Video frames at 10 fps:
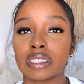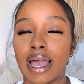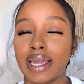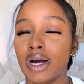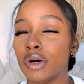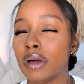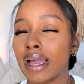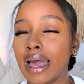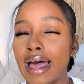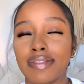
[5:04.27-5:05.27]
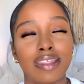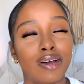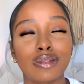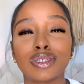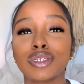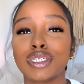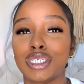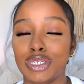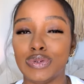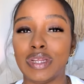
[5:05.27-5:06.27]
like oh my god those are
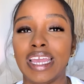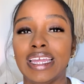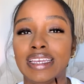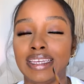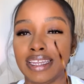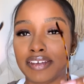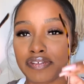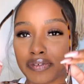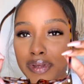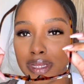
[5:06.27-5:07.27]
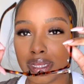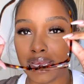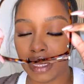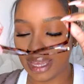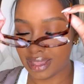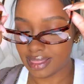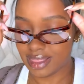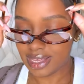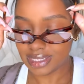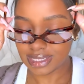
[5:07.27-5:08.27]
cute and different
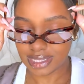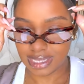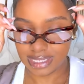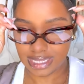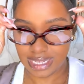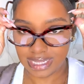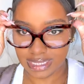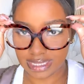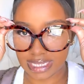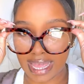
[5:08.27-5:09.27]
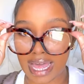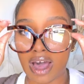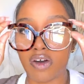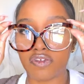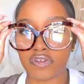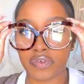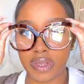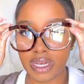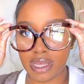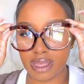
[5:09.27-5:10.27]
this is in the style
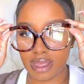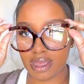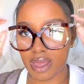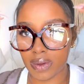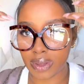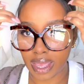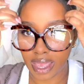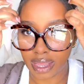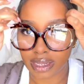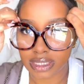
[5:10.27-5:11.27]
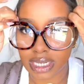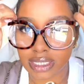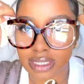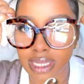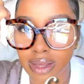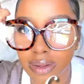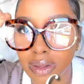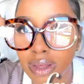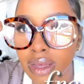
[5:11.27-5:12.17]
Frida, okay? Check this out.